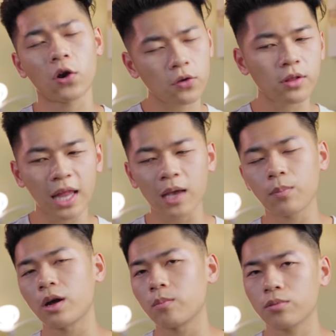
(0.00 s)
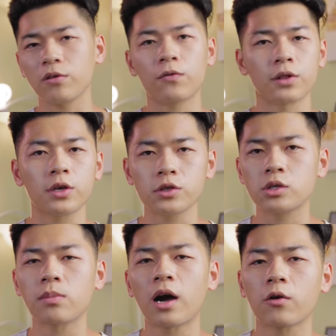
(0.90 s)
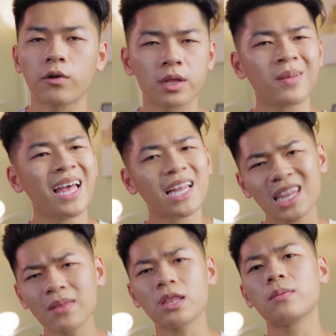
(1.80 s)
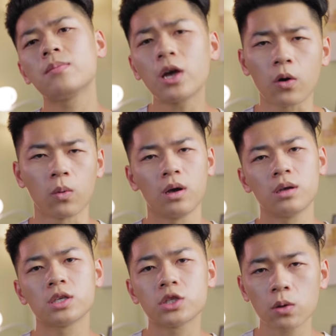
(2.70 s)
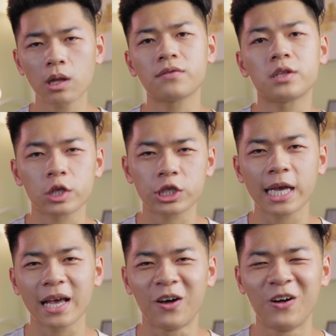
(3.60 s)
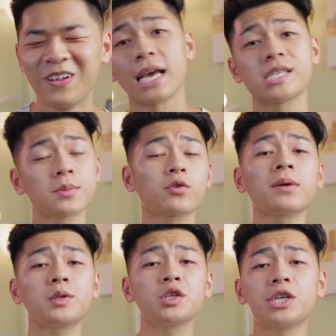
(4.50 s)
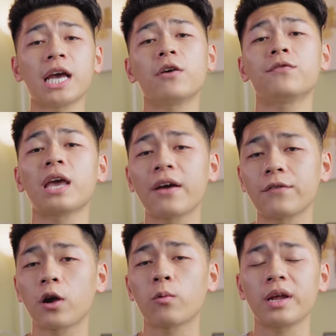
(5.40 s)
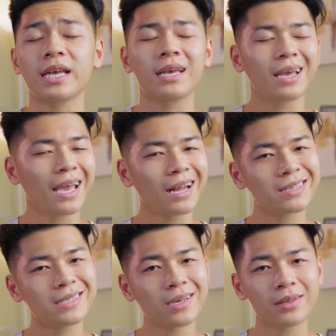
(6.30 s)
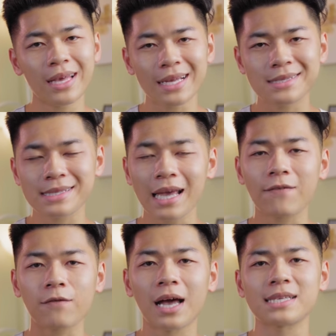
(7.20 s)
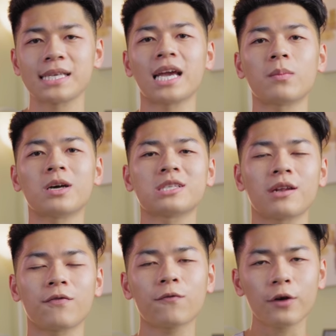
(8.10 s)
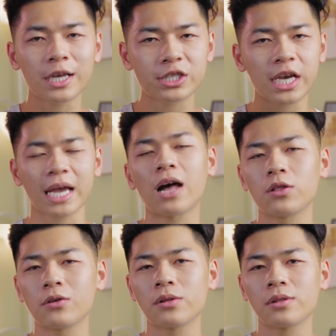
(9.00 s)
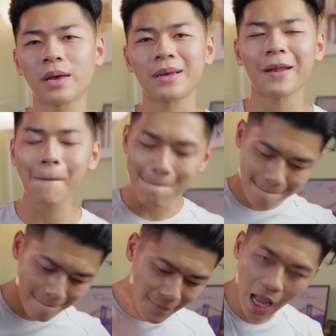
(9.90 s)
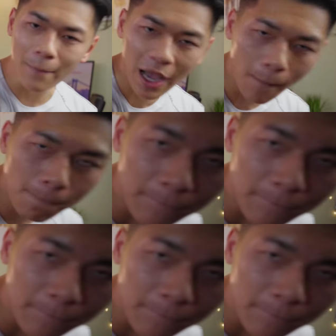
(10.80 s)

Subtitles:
Turn the like button blue for the YouTube algorithm. Let them know. Show love to the channel and subscribe to the channel if you haven't already. And until then, stay fly, stay animosity free. Check out Lululemon. I'm out.